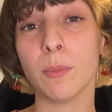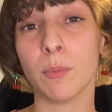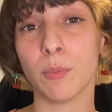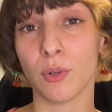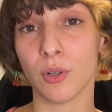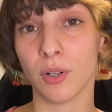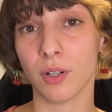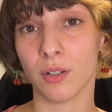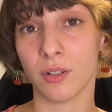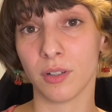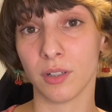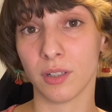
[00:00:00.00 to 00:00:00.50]

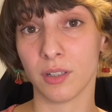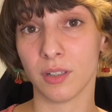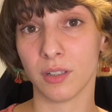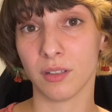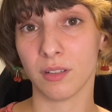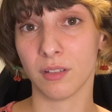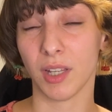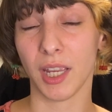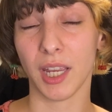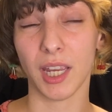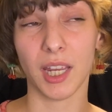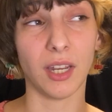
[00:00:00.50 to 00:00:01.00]
murdered
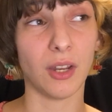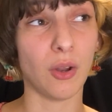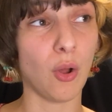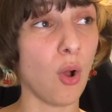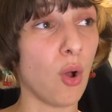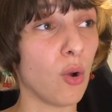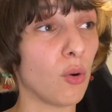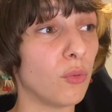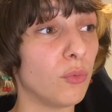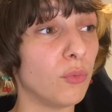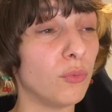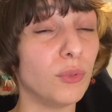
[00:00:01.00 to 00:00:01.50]
in
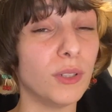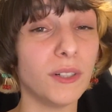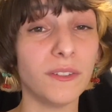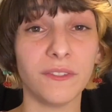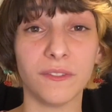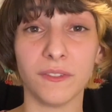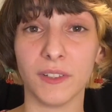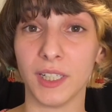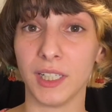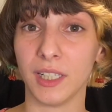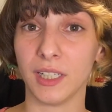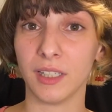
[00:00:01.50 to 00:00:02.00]

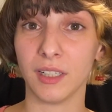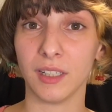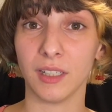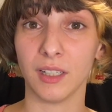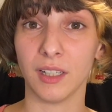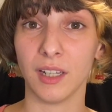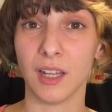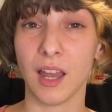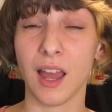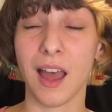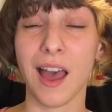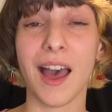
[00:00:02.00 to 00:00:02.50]
horrific,
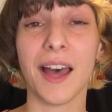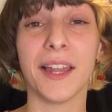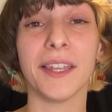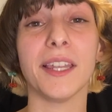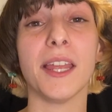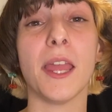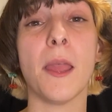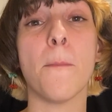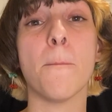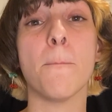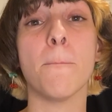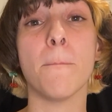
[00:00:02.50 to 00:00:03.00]

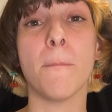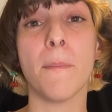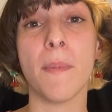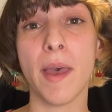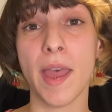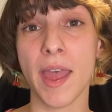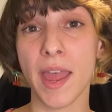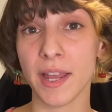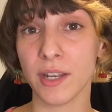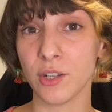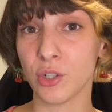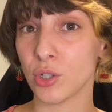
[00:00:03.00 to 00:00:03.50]

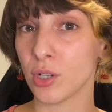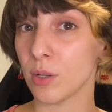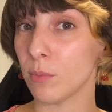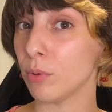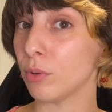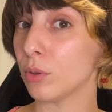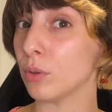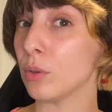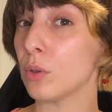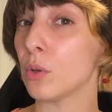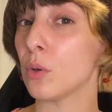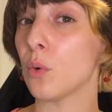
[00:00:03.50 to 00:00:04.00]

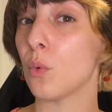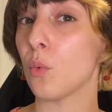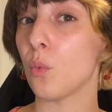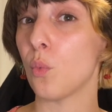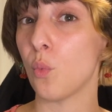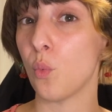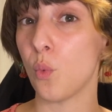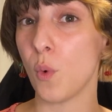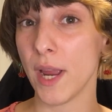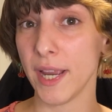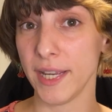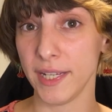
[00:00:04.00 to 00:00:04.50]
unimaginable
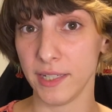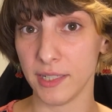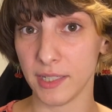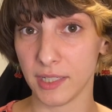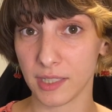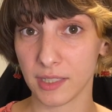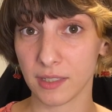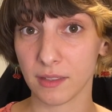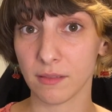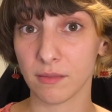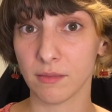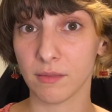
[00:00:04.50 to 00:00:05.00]

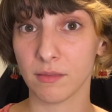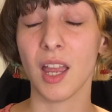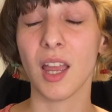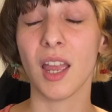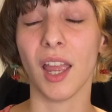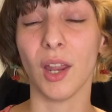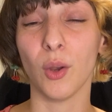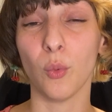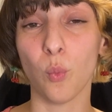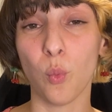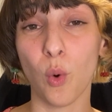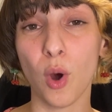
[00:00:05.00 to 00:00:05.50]
ways.
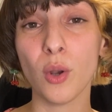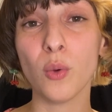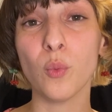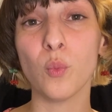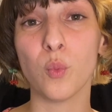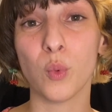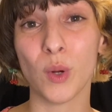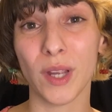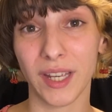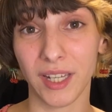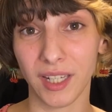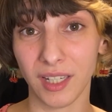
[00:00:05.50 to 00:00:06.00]
And one
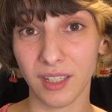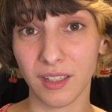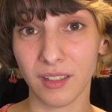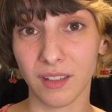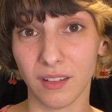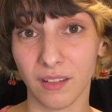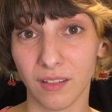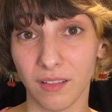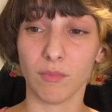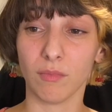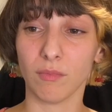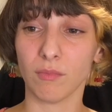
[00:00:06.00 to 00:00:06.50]
way
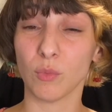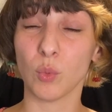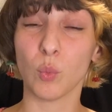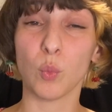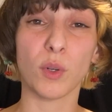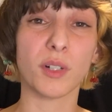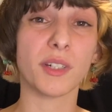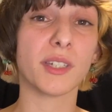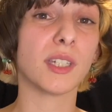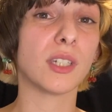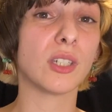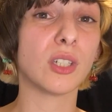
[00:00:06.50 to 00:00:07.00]

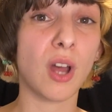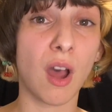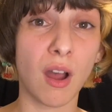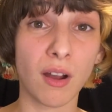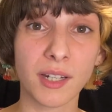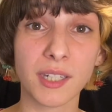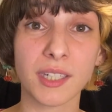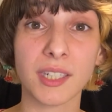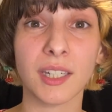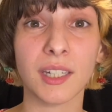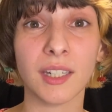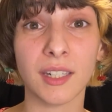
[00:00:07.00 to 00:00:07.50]
was
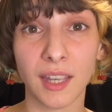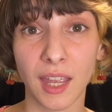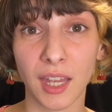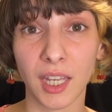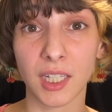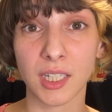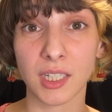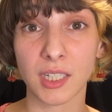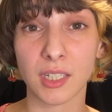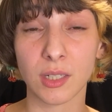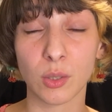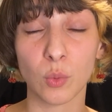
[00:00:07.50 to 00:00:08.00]
toxic
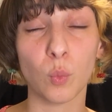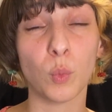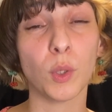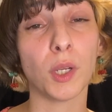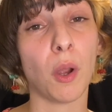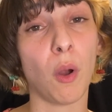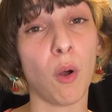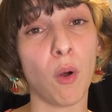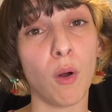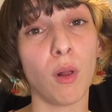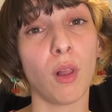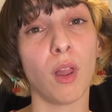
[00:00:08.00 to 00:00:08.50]
gas. We
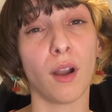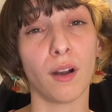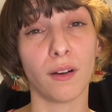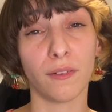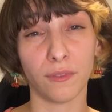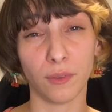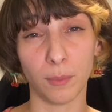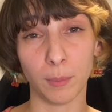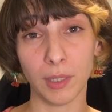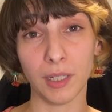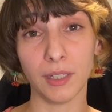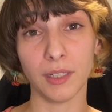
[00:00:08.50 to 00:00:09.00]
all are
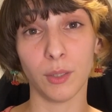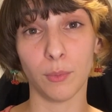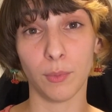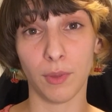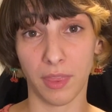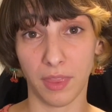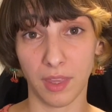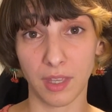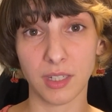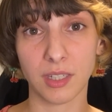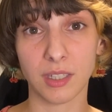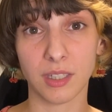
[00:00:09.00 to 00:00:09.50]
familiar with
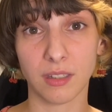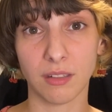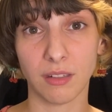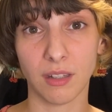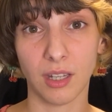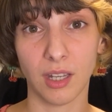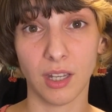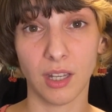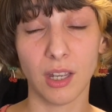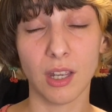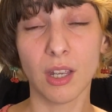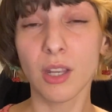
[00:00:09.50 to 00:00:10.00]
this.
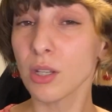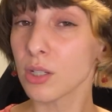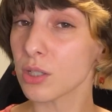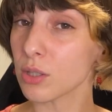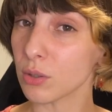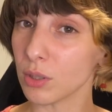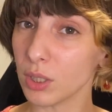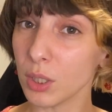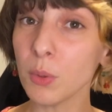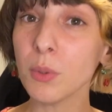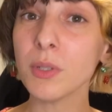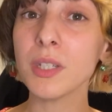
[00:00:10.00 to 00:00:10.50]
So
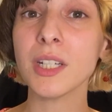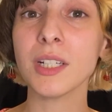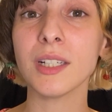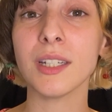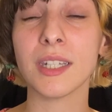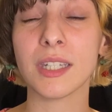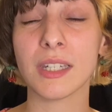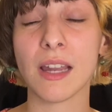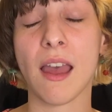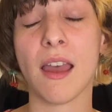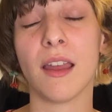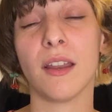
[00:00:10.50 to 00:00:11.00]
using
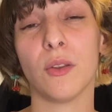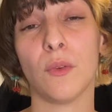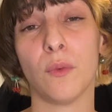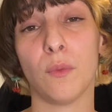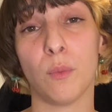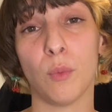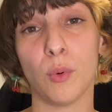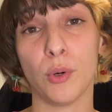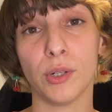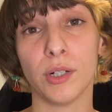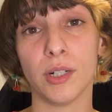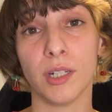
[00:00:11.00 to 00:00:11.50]
this kind of
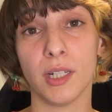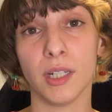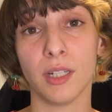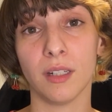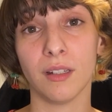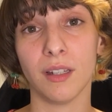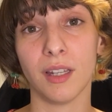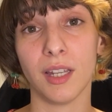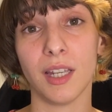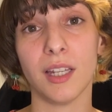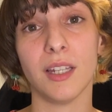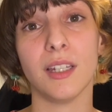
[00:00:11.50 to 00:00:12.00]
wording
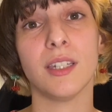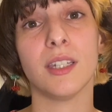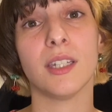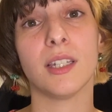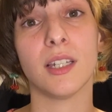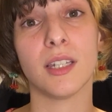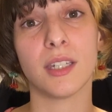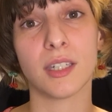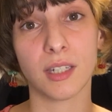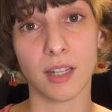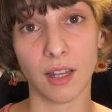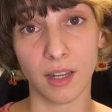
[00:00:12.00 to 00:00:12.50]
is
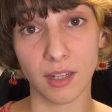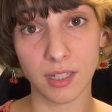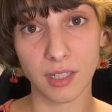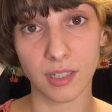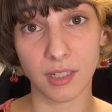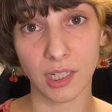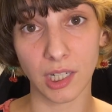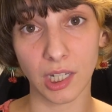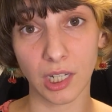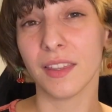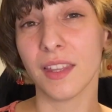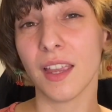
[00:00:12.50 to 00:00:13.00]

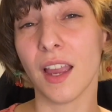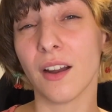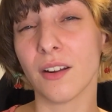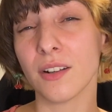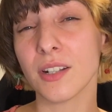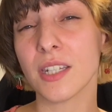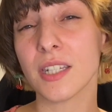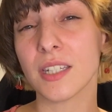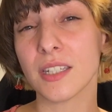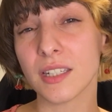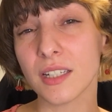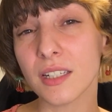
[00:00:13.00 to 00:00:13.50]
disgusting. There are
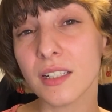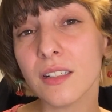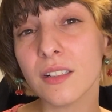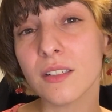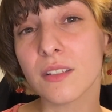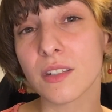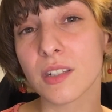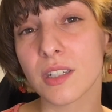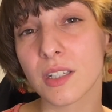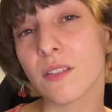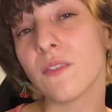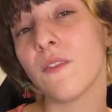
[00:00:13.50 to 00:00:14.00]
still
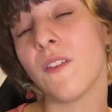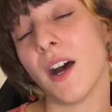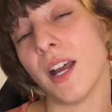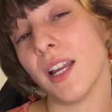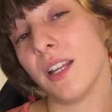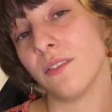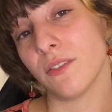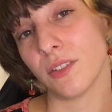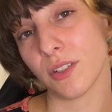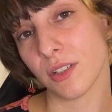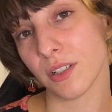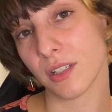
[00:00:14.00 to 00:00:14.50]

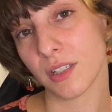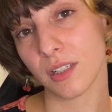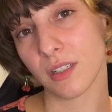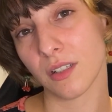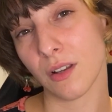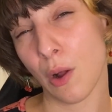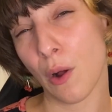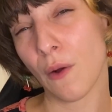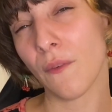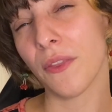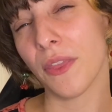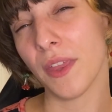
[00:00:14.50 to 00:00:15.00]
survivors
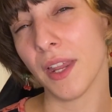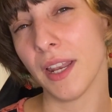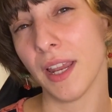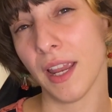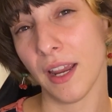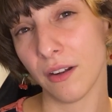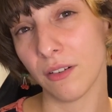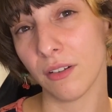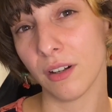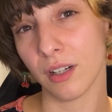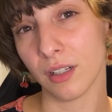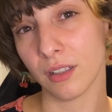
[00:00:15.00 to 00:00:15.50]
of that
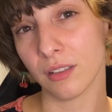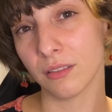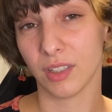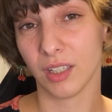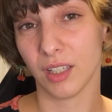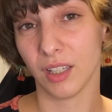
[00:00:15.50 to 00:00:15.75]
era,